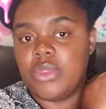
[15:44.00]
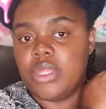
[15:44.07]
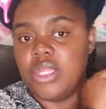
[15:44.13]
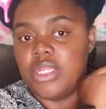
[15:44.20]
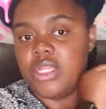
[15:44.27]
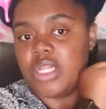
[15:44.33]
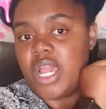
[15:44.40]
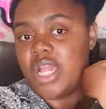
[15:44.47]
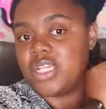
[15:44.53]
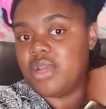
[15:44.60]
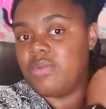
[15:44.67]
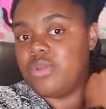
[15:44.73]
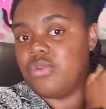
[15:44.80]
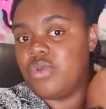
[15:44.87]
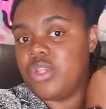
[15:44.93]
And just as
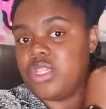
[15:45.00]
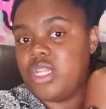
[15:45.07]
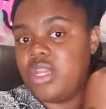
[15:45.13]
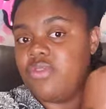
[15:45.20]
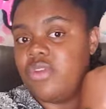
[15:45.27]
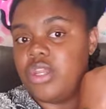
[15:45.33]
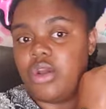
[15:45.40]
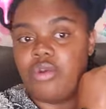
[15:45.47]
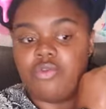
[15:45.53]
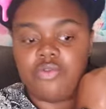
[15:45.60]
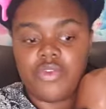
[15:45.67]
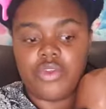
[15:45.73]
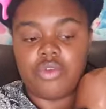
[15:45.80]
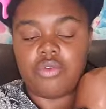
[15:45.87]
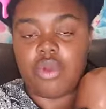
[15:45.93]
I'm twisting it, if it don't
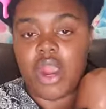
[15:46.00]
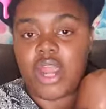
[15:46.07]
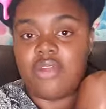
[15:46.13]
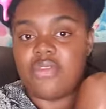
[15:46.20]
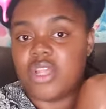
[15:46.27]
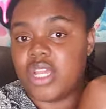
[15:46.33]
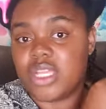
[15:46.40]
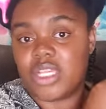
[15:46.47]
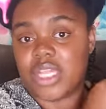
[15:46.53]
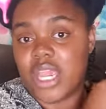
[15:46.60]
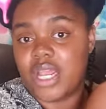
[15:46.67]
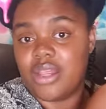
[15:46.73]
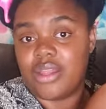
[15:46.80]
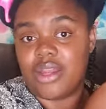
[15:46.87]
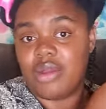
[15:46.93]
feel right, it feels like it's
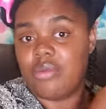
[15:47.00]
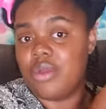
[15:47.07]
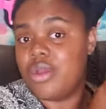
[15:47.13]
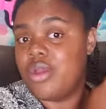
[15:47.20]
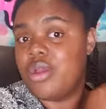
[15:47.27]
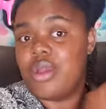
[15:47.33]
tangling up,